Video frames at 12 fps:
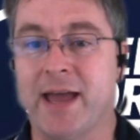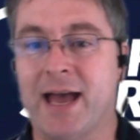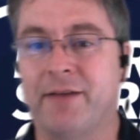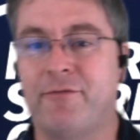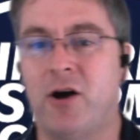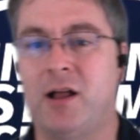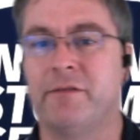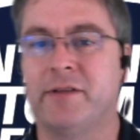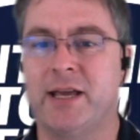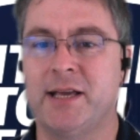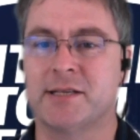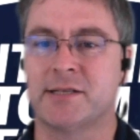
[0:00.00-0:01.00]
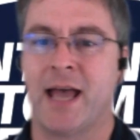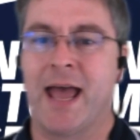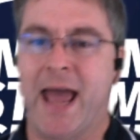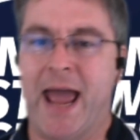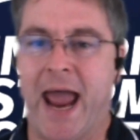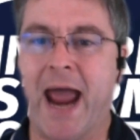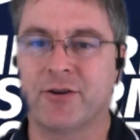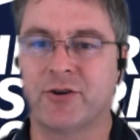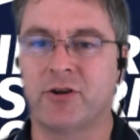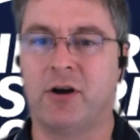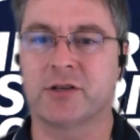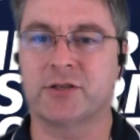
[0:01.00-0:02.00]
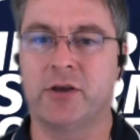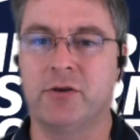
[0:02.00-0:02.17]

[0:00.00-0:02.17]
we have all of these handler talks.